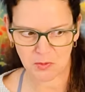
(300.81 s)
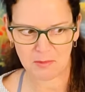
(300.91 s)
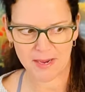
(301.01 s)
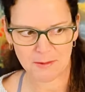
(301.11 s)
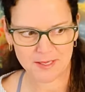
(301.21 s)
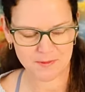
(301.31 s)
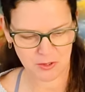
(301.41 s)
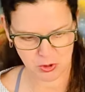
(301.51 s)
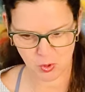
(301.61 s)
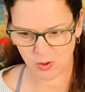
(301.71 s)
remind me of the
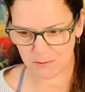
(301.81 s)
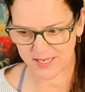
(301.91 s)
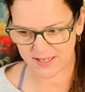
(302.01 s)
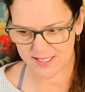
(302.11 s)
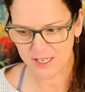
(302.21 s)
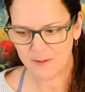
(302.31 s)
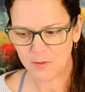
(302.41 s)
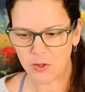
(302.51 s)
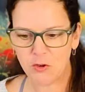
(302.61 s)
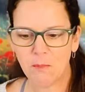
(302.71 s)
story because
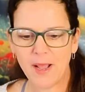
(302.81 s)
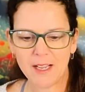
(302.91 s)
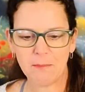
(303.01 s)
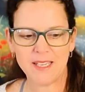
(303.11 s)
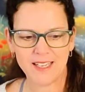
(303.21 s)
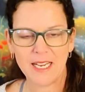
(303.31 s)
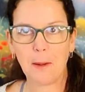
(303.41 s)
you might be getting